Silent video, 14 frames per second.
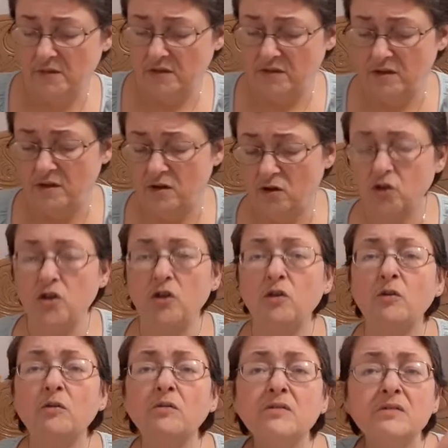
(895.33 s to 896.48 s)
They are
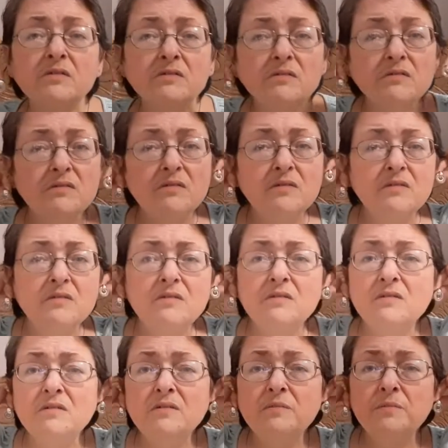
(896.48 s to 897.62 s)
cute,
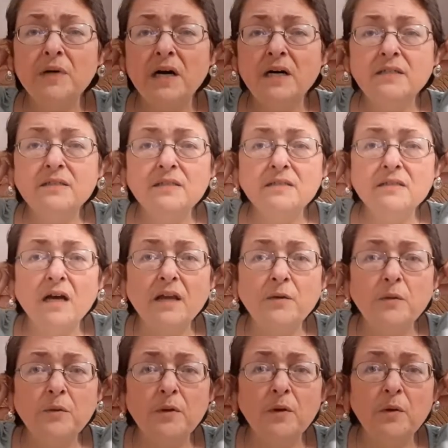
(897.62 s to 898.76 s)
but I
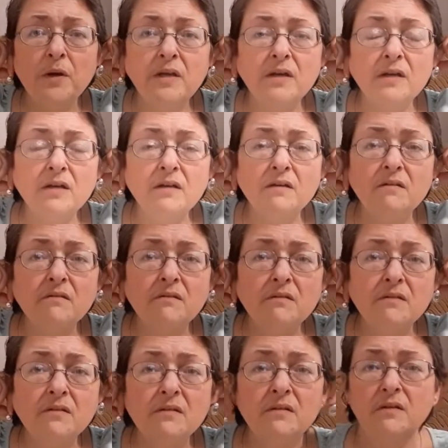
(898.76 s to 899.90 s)
don't know. Again,
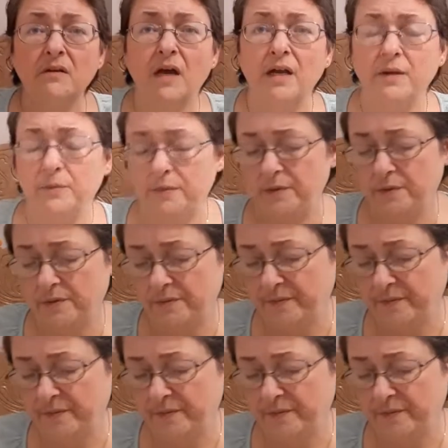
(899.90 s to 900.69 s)
I don't know.